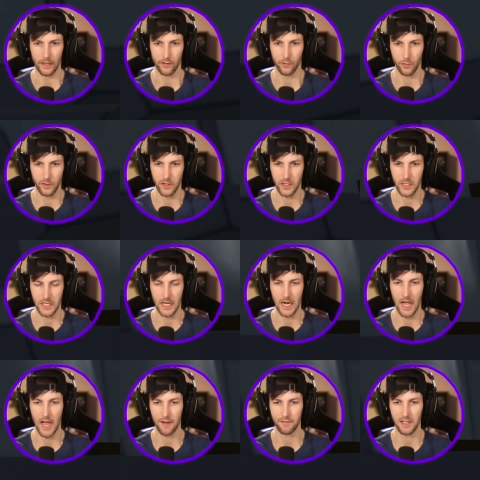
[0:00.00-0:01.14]
Guess we're just
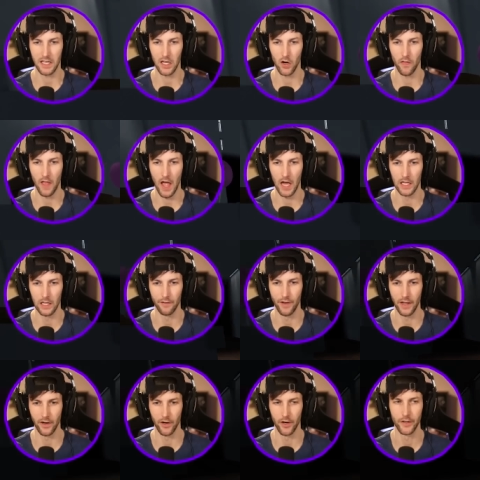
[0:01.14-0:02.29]
gonna have to get on the
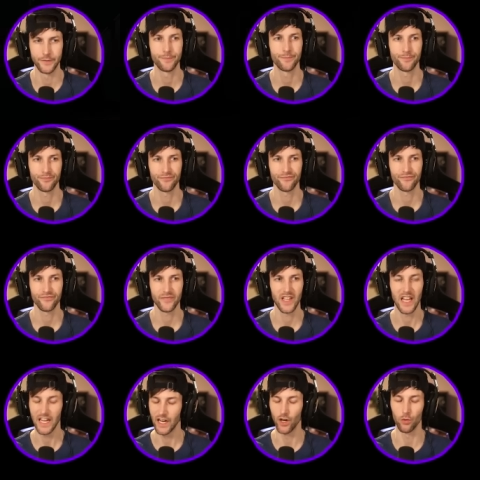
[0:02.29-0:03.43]
elevator.
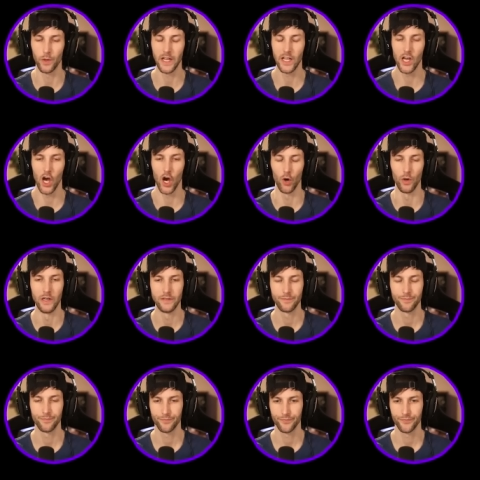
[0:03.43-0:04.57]
Here we go.
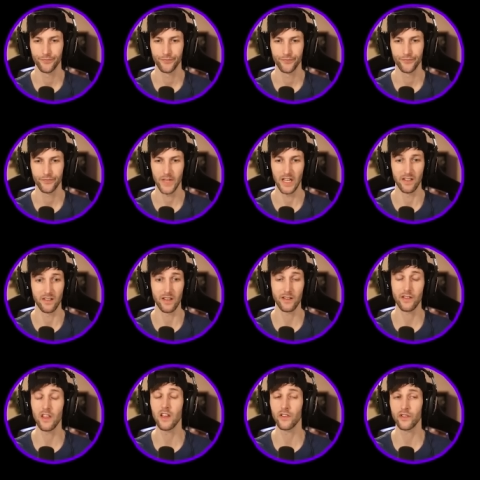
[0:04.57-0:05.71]
Is
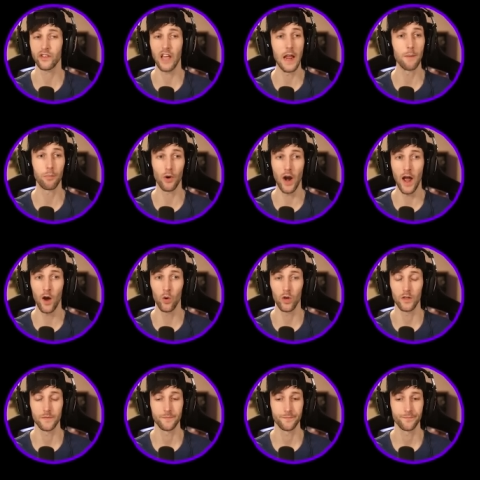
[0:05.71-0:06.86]
this the escape route?